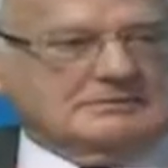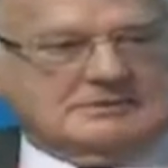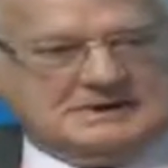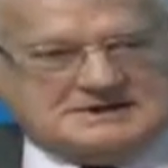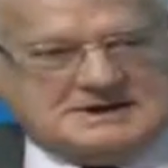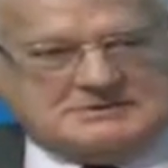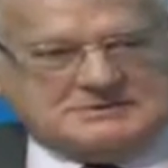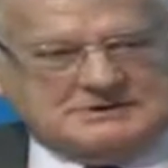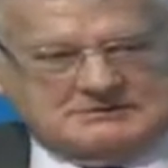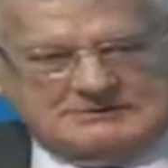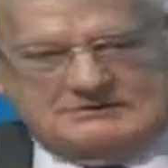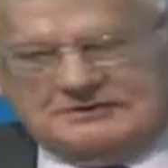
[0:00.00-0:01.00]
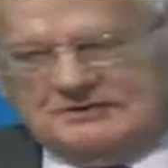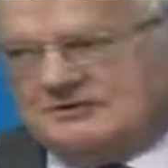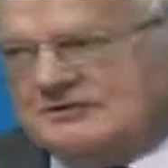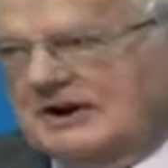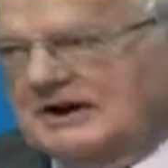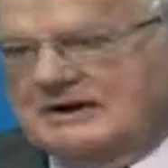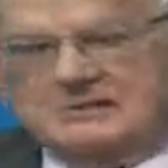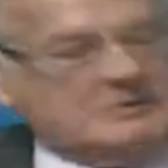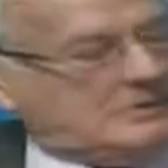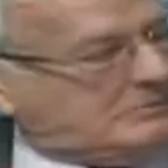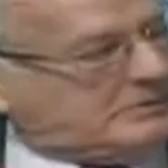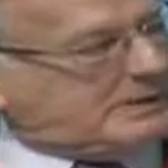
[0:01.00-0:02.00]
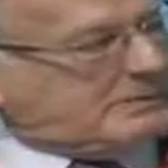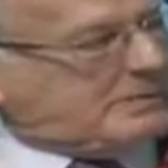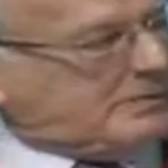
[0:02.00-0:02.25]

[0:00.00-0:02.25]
exception of Australia and maybe